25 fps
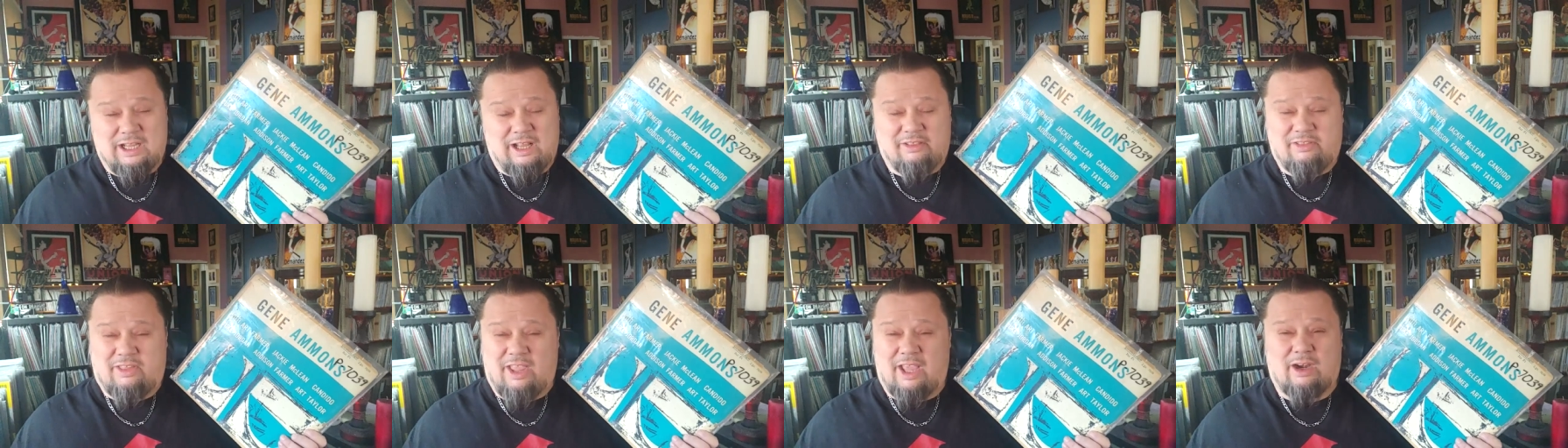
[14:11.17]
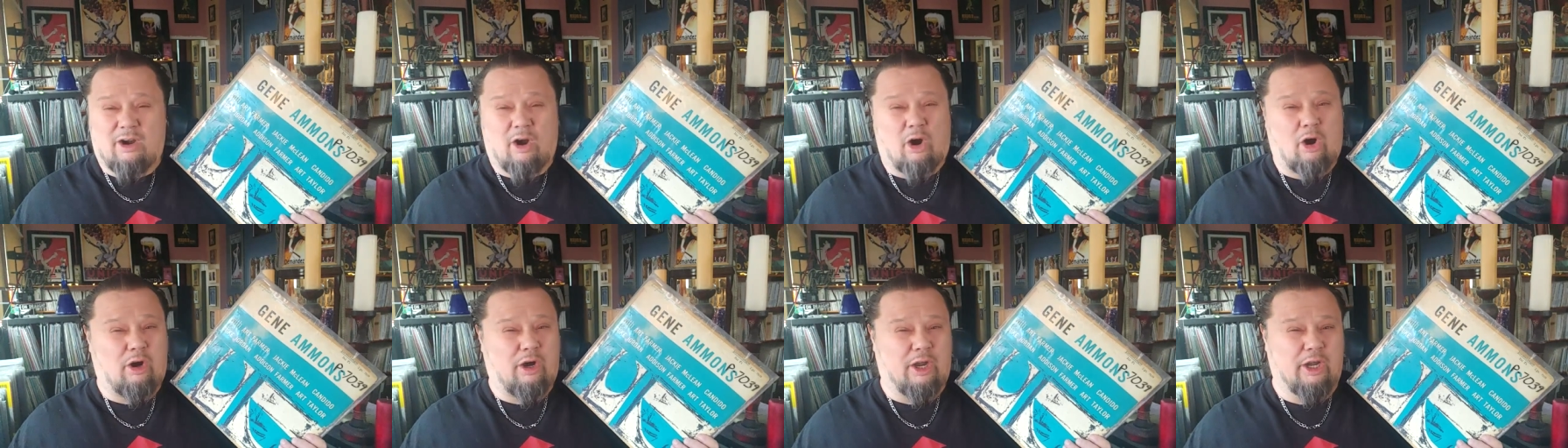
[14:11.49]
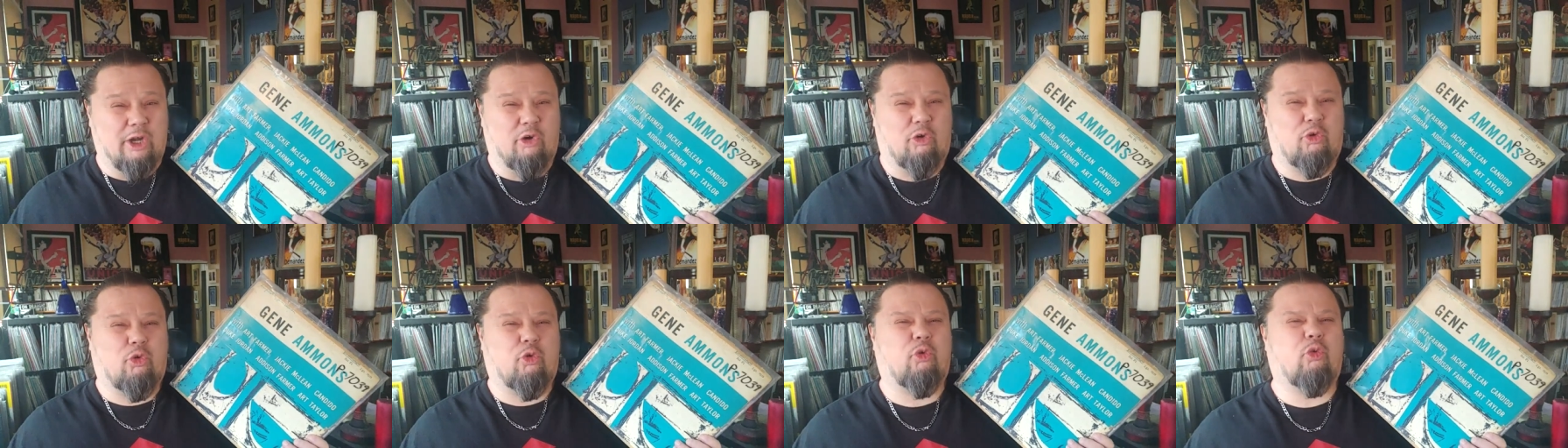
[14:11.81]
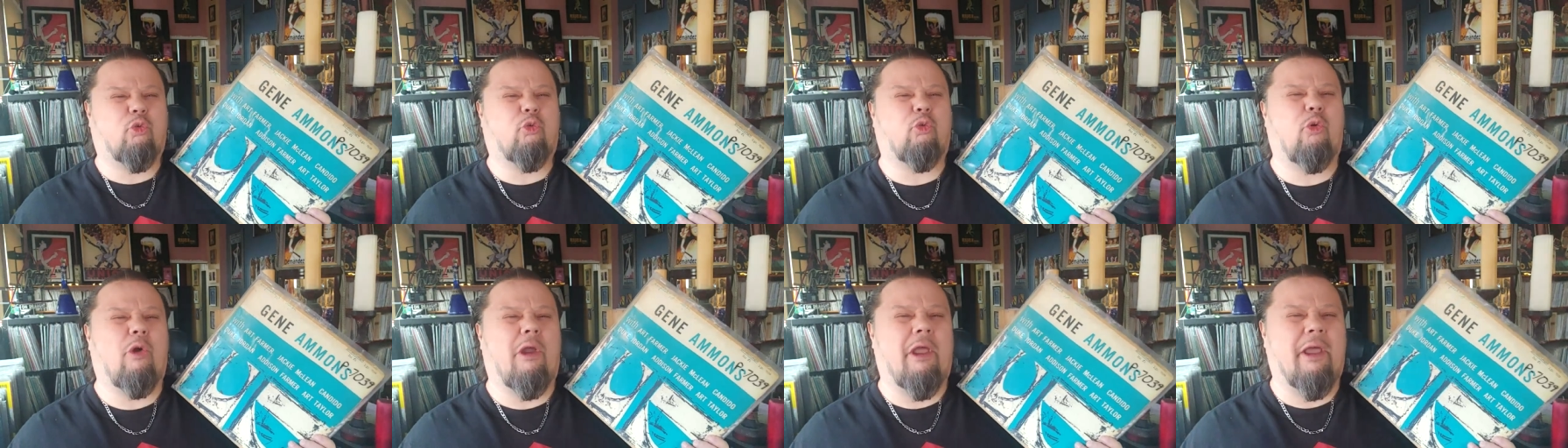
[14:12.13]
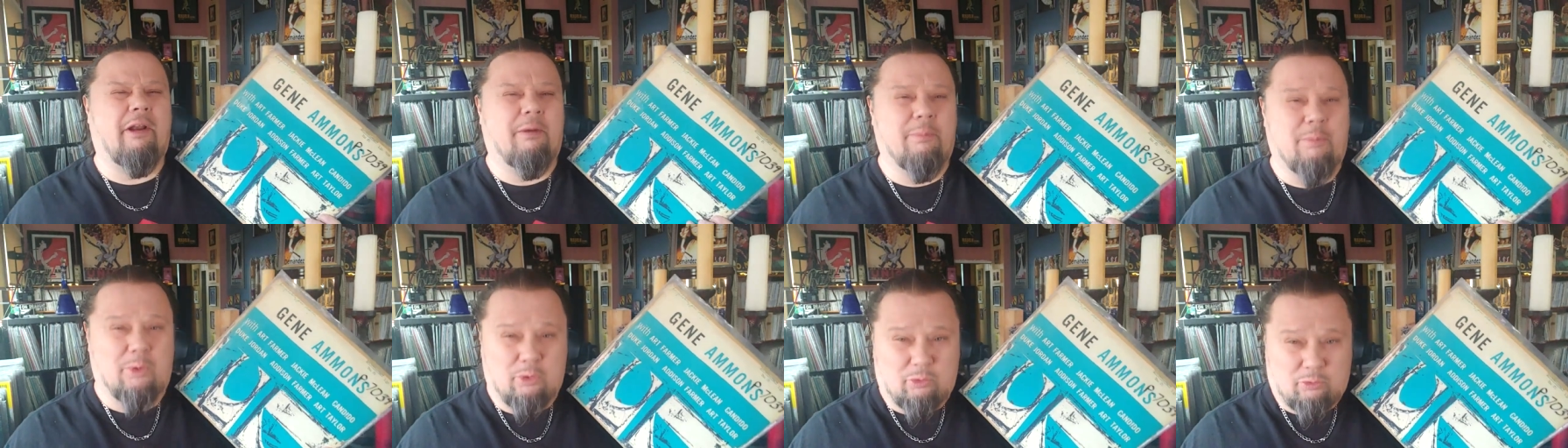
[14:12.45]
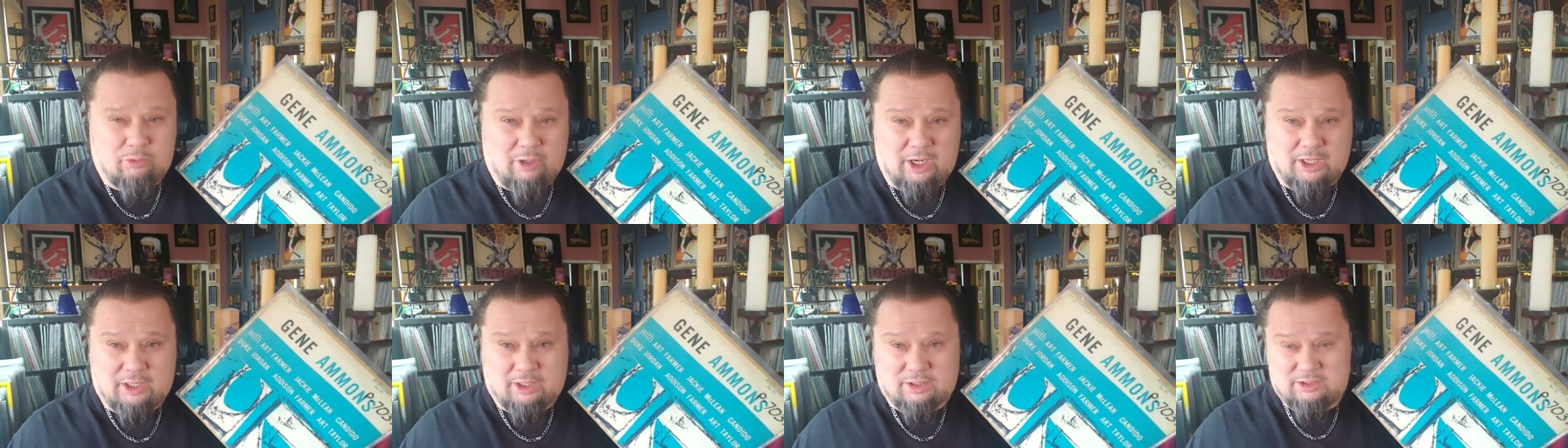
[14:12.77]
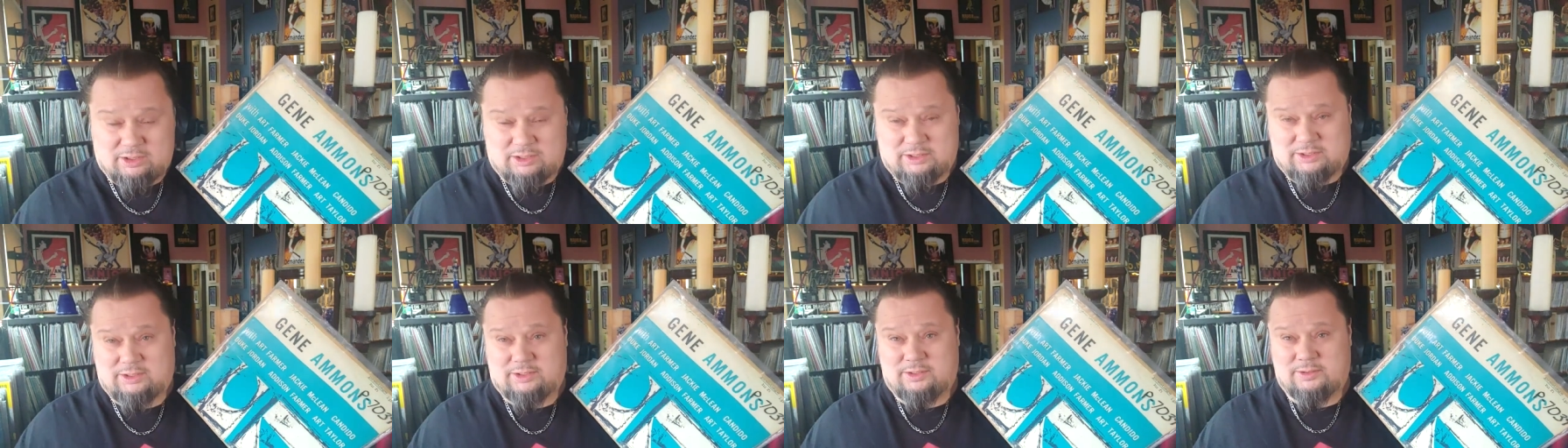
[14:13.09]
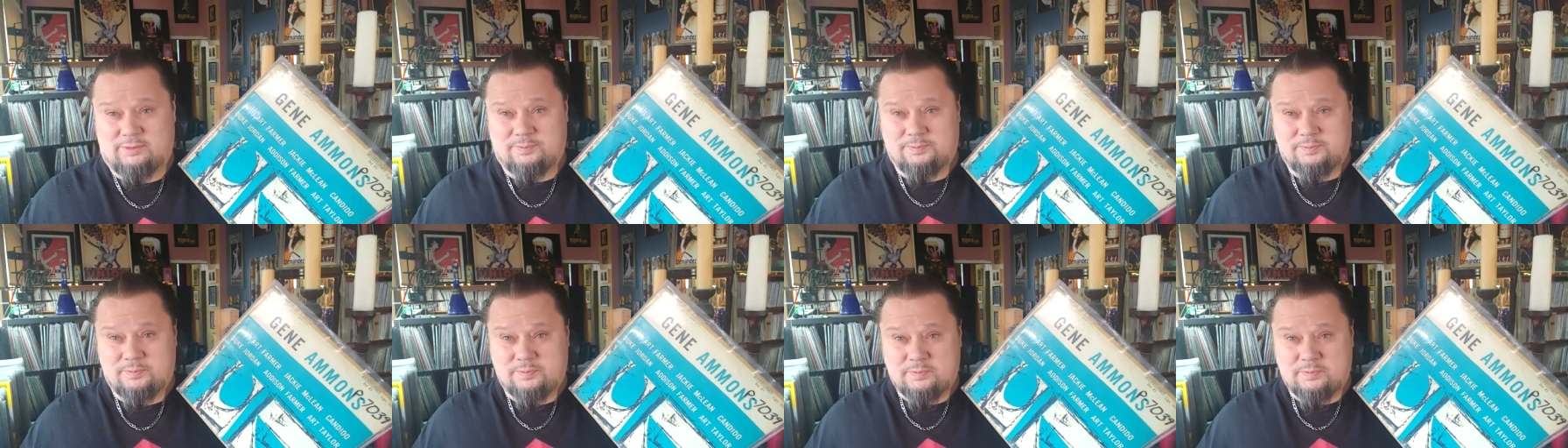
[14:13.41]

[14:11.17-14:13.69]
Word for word: that are incredible records.